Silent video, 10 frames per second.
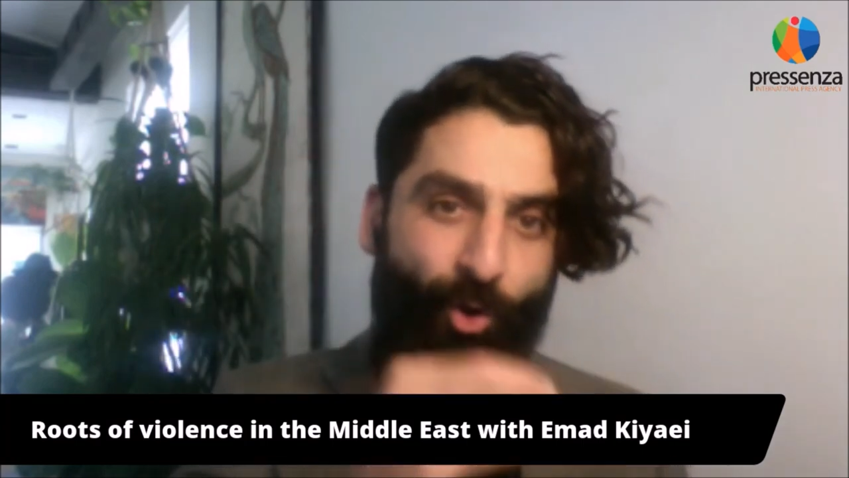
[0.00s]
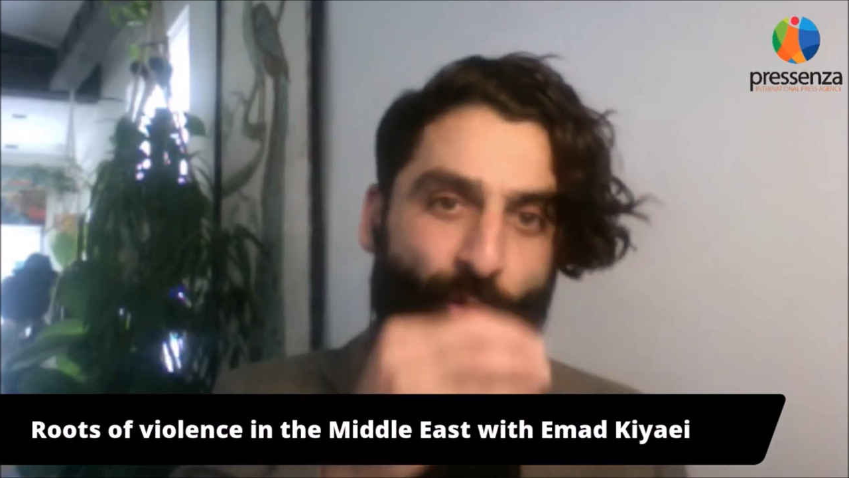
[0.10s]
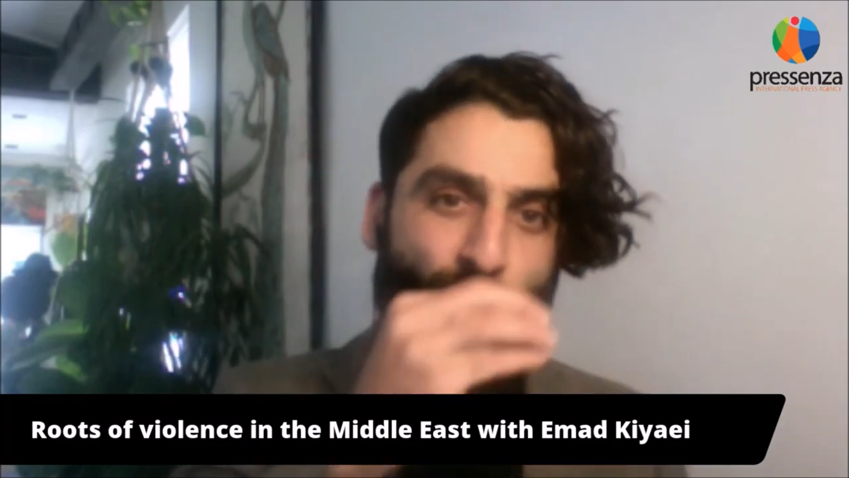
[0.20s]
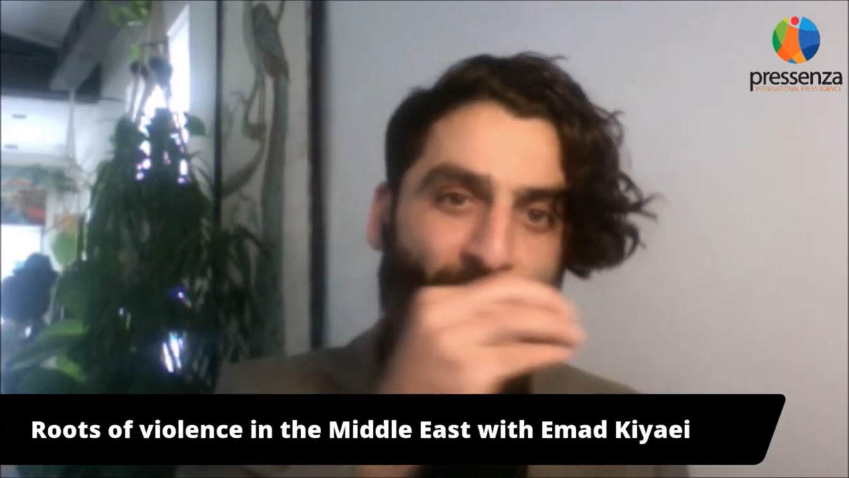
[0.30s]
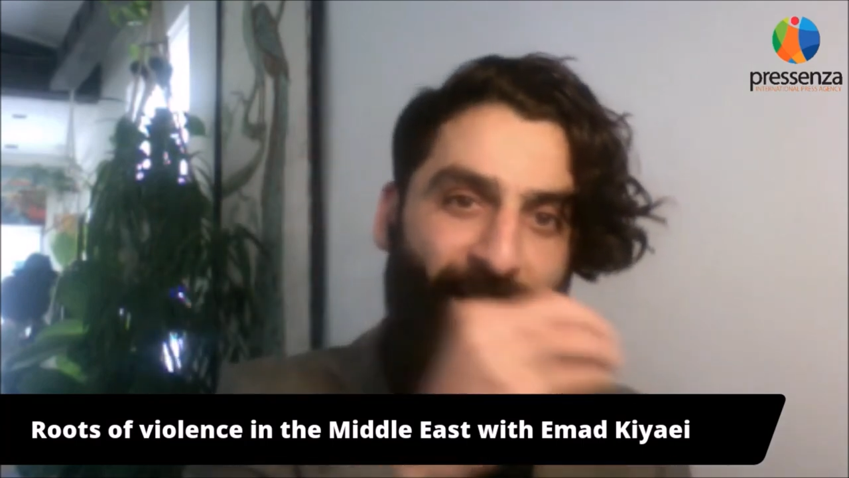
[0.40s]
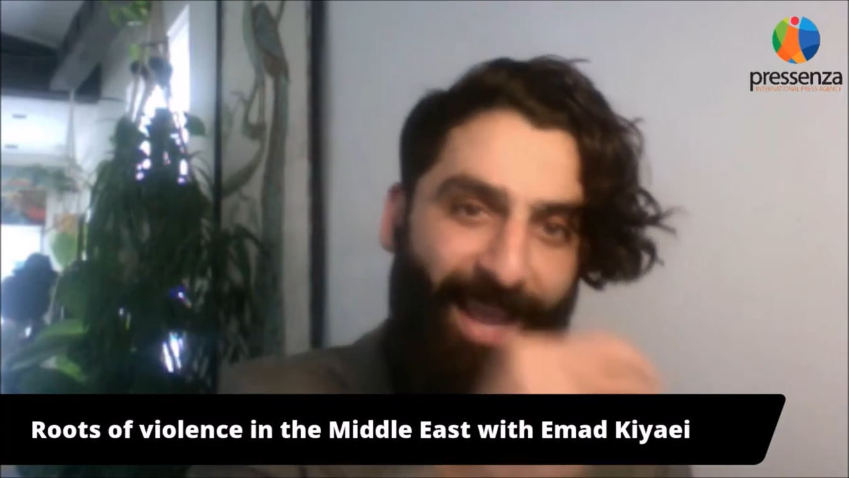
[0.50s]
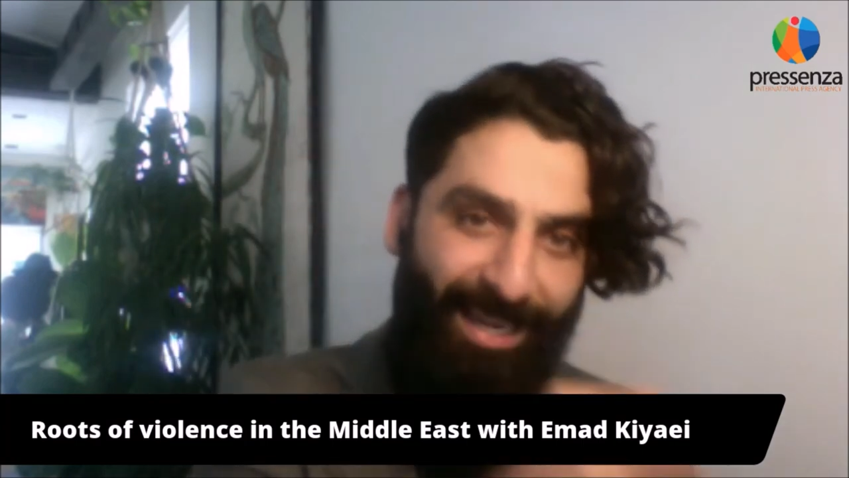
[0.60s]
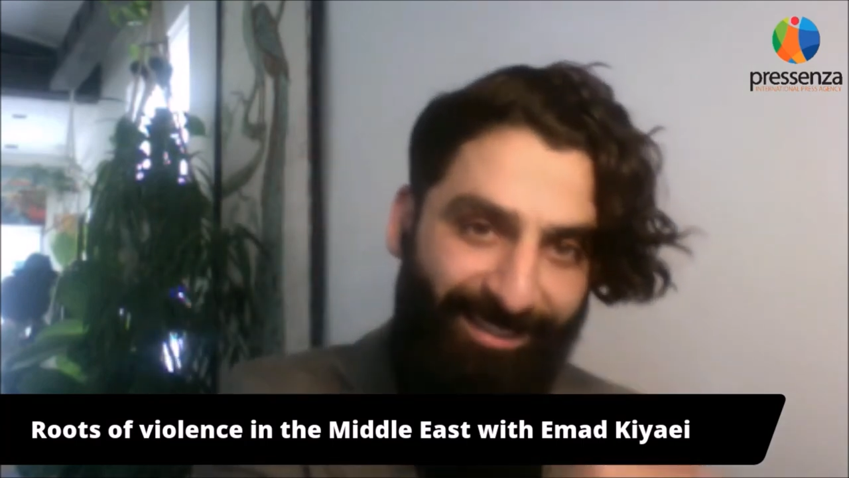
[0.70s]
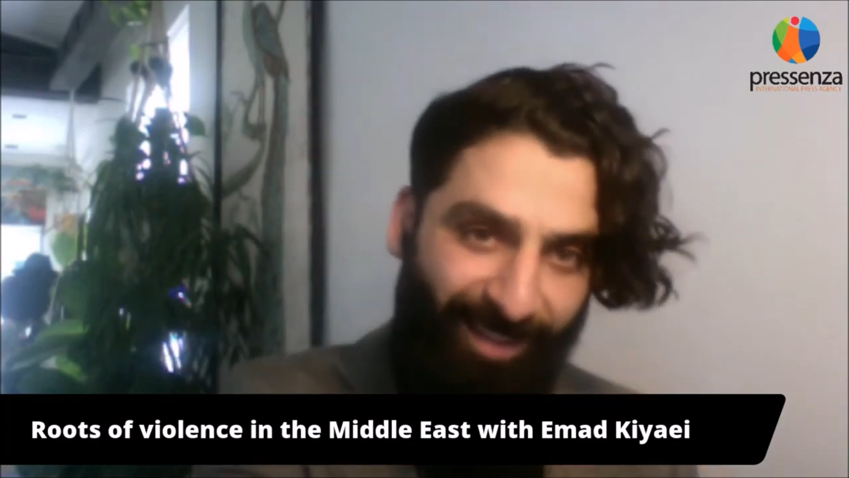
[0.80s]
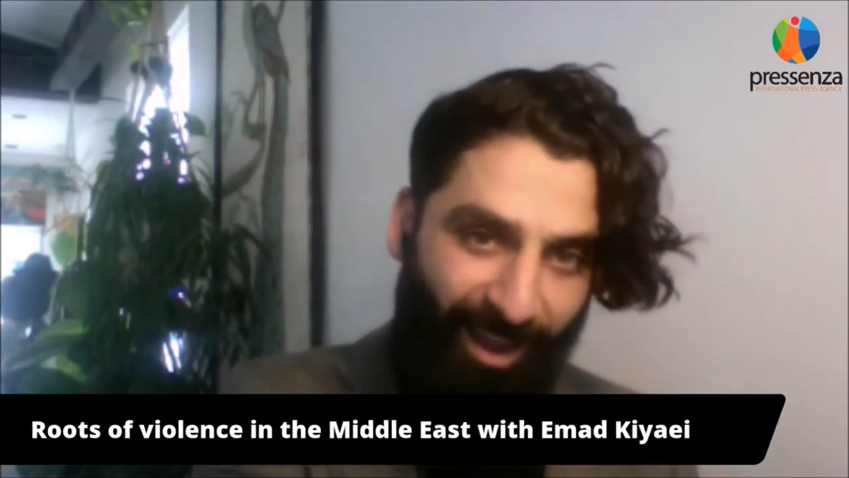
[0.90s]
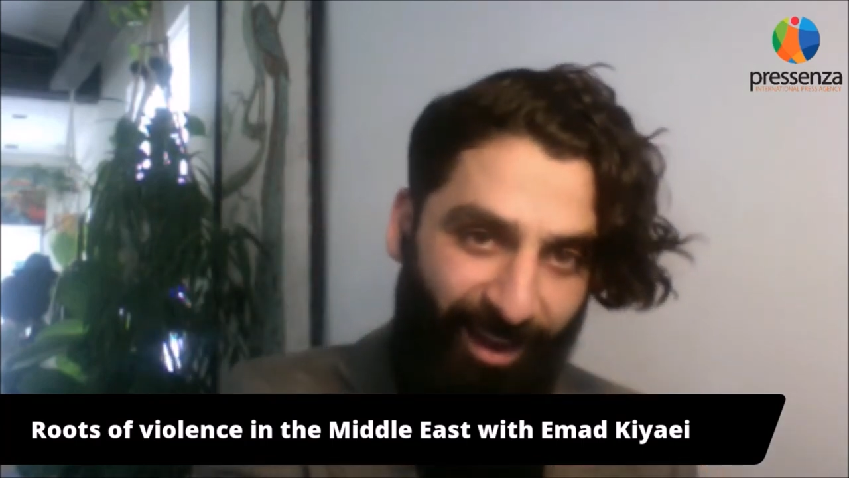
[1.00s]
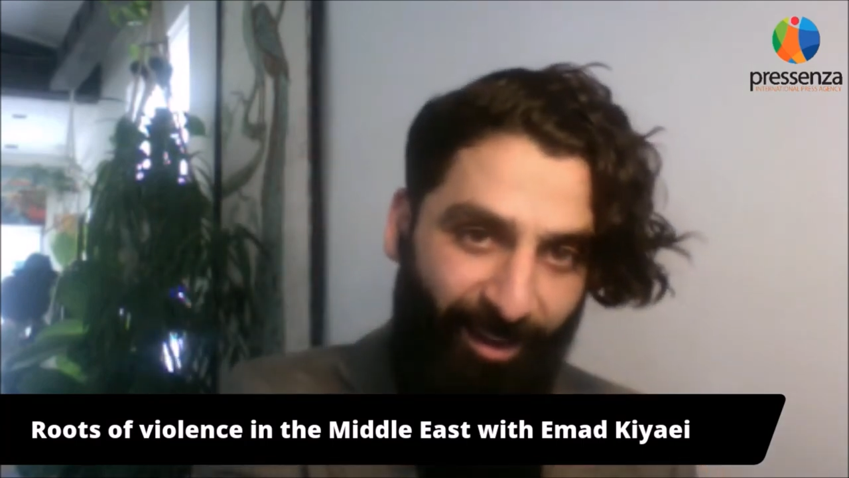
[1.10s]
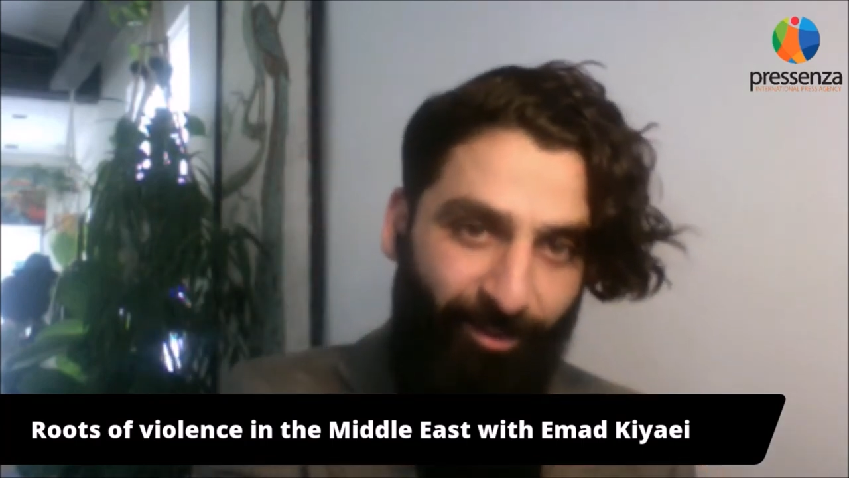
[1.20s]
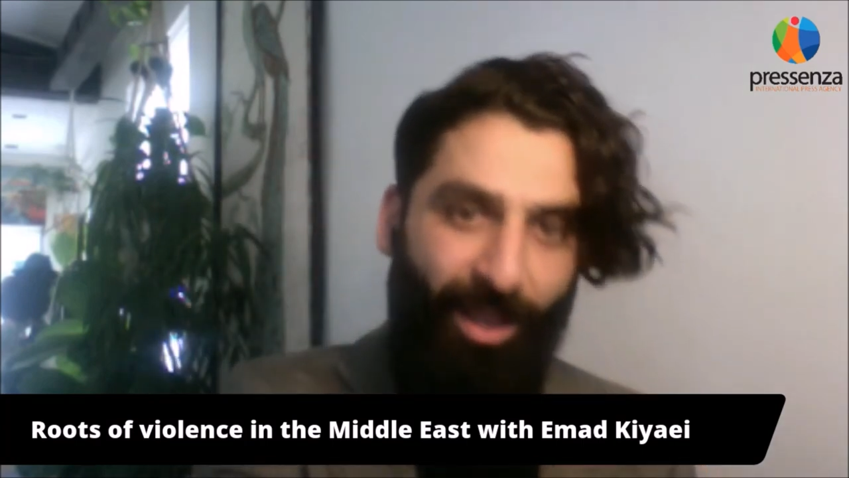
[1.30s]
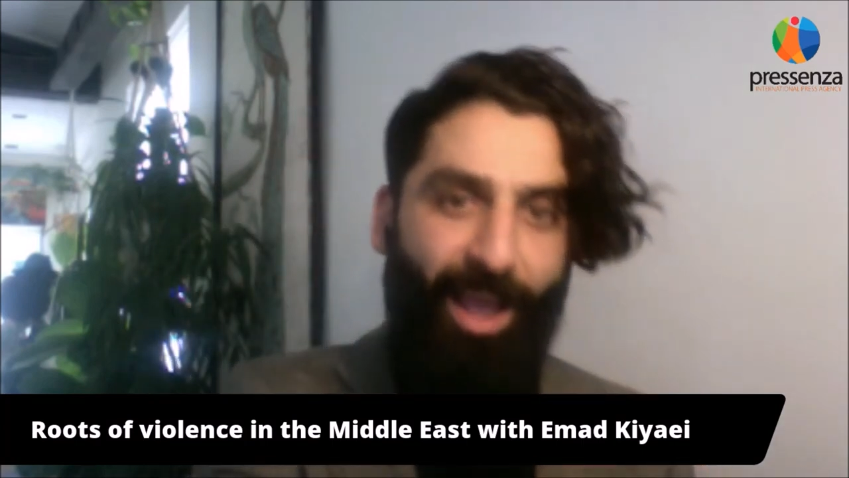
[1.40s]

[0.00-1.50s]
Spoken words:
who were exiled